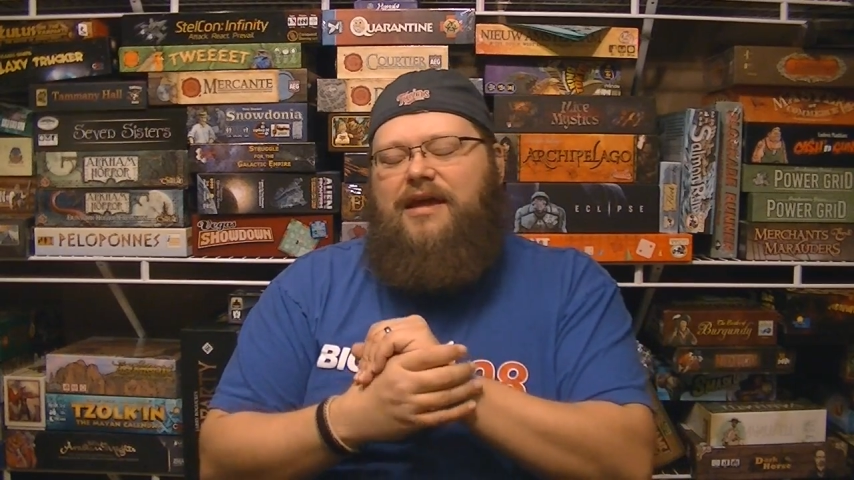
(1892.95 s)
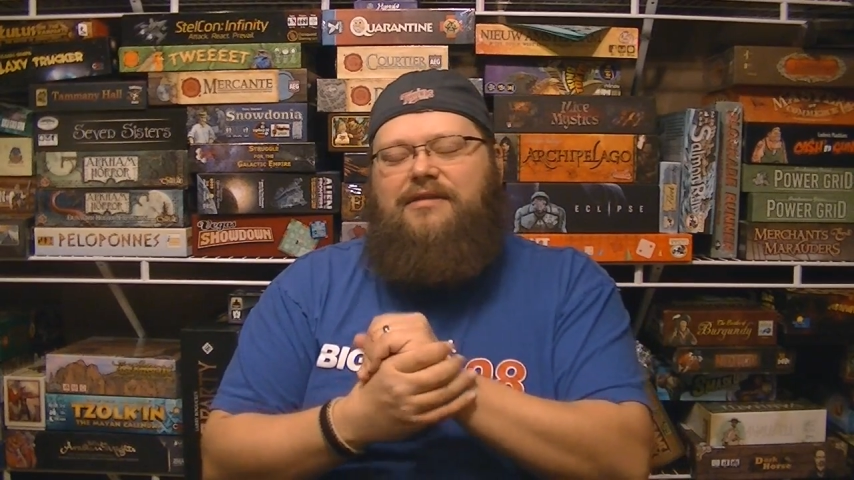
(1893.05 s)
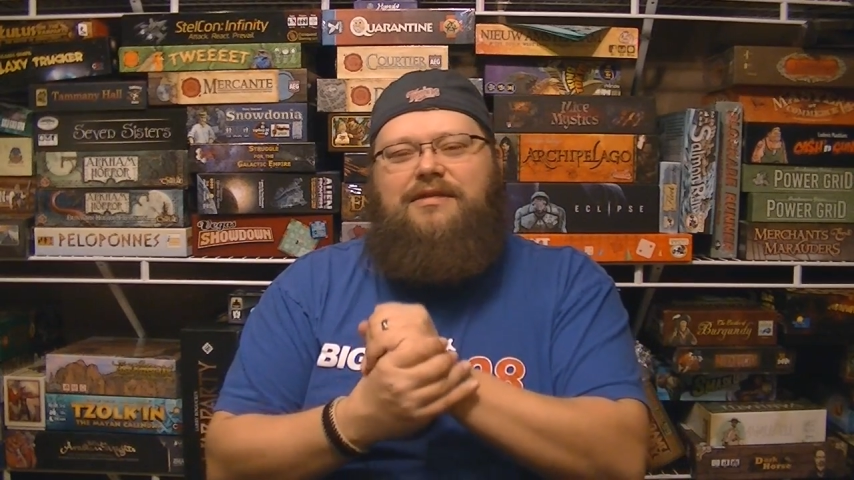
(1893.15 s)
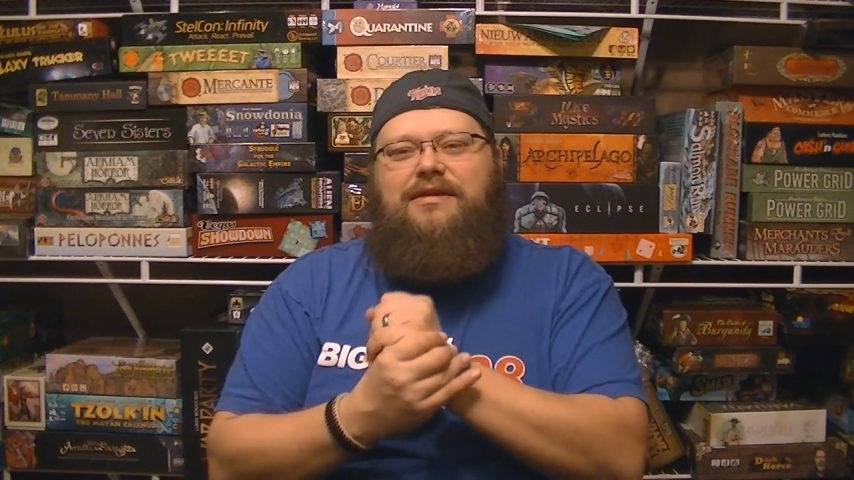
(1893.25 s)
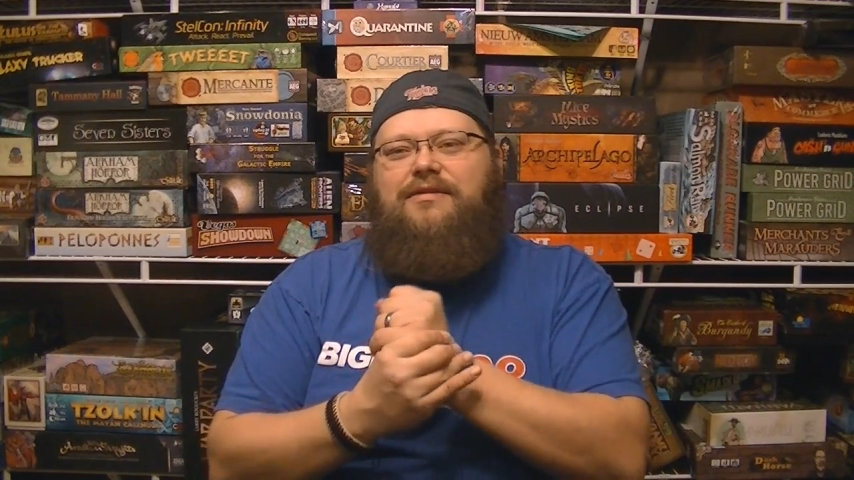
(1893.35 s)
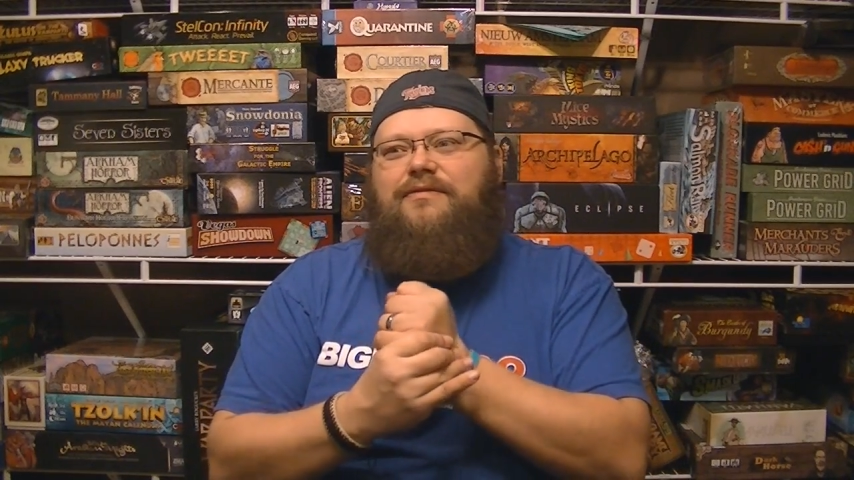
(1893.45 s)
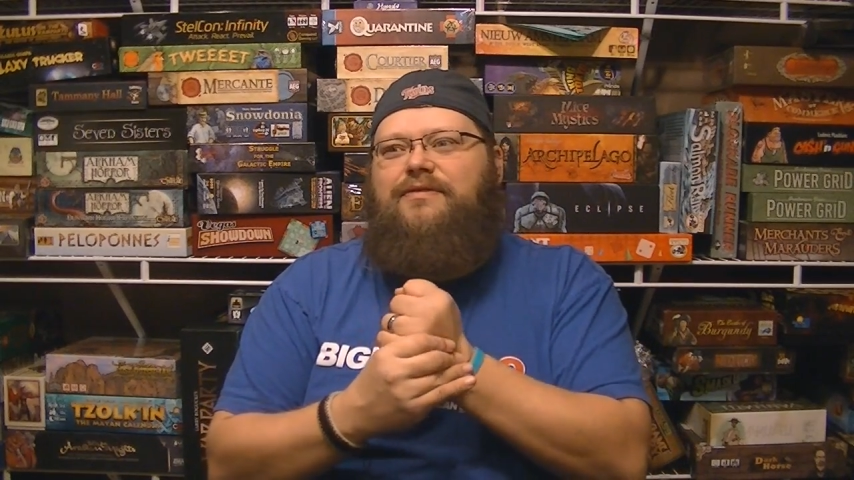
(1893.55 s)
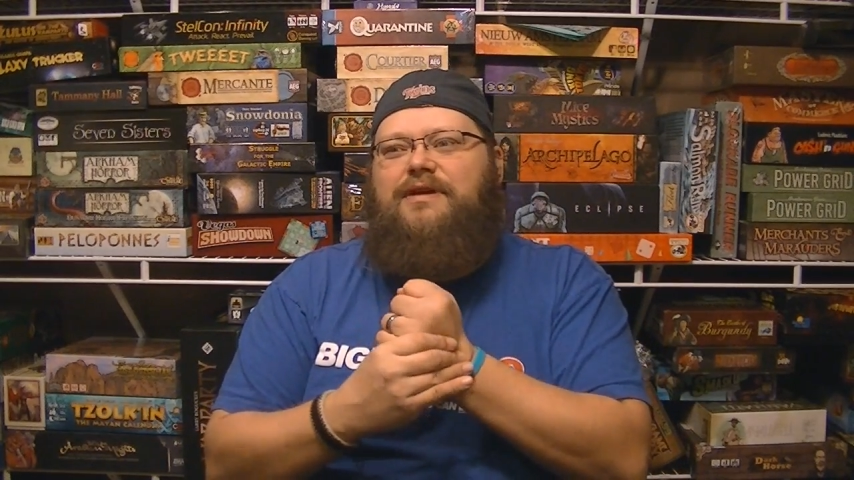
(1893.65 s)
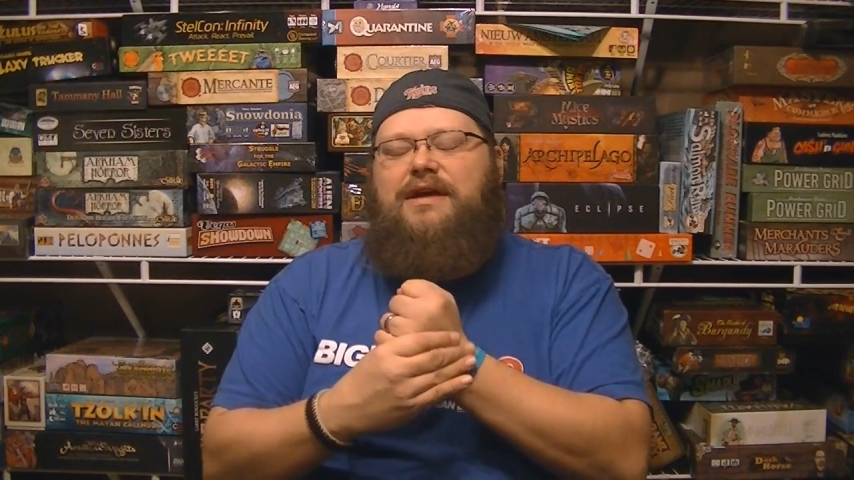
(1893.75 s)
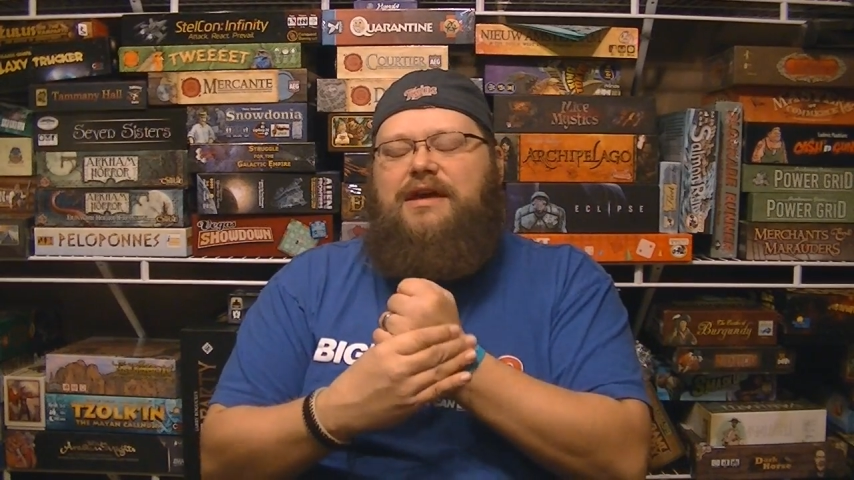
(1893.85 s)
I could think
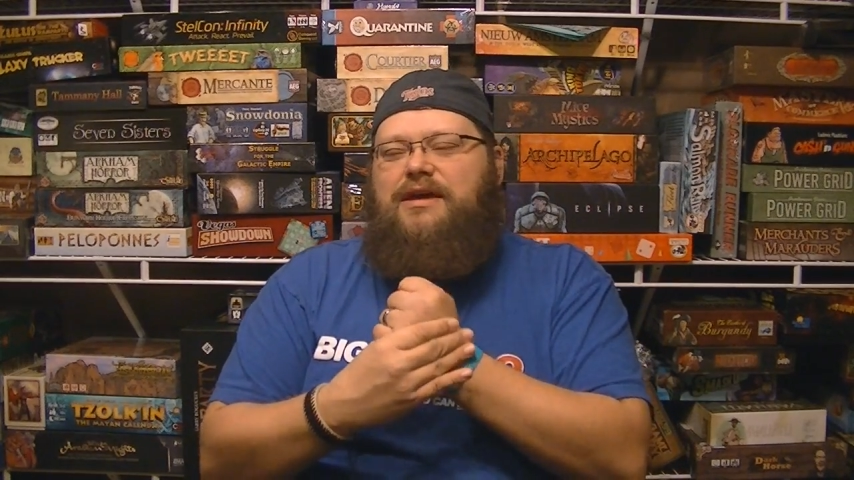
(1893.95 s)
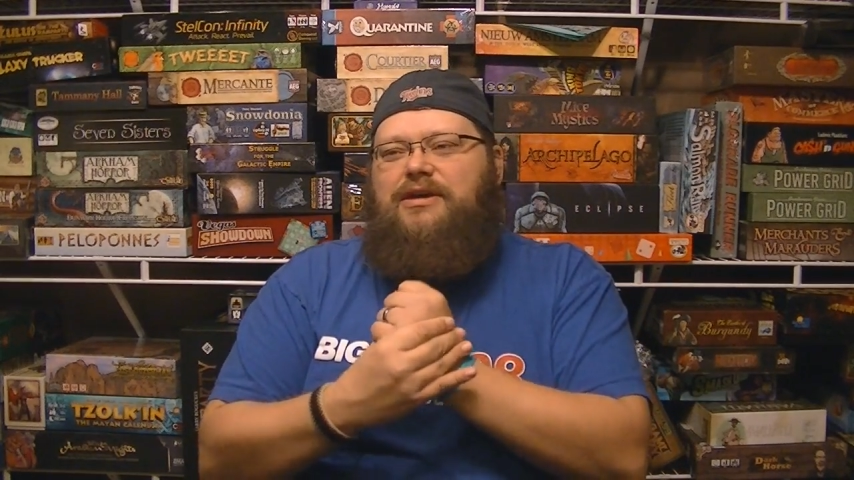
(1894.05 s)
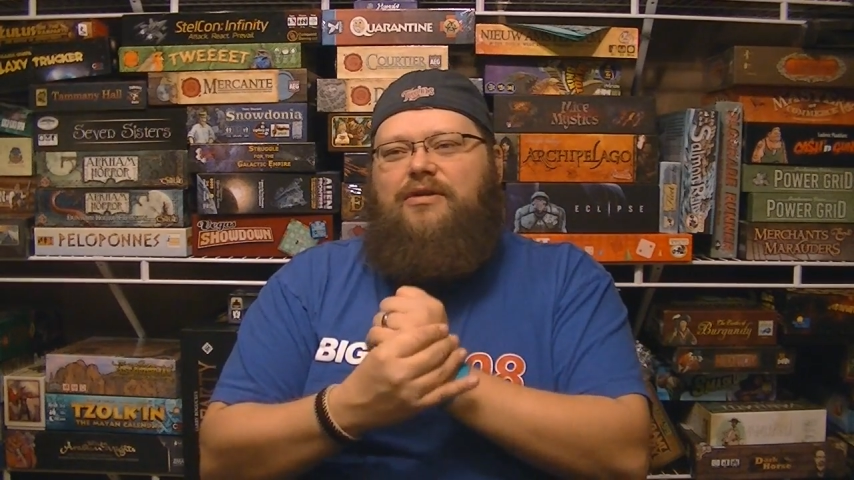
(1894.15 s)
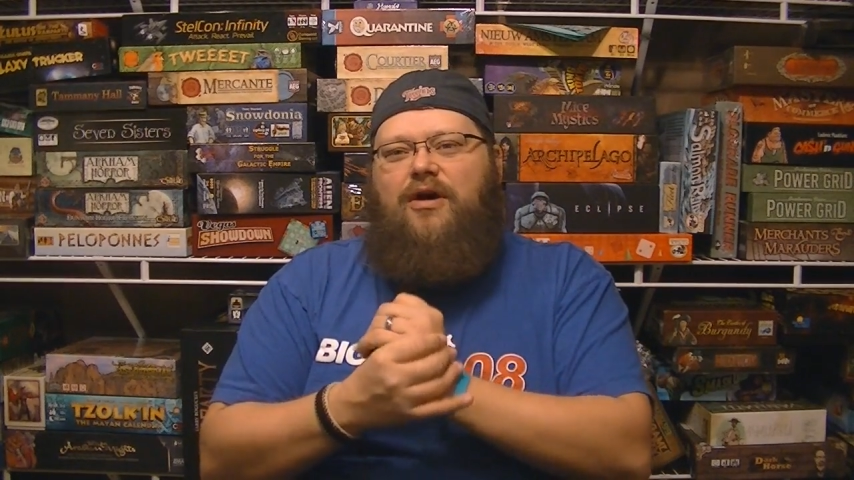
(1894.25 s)
of, you know,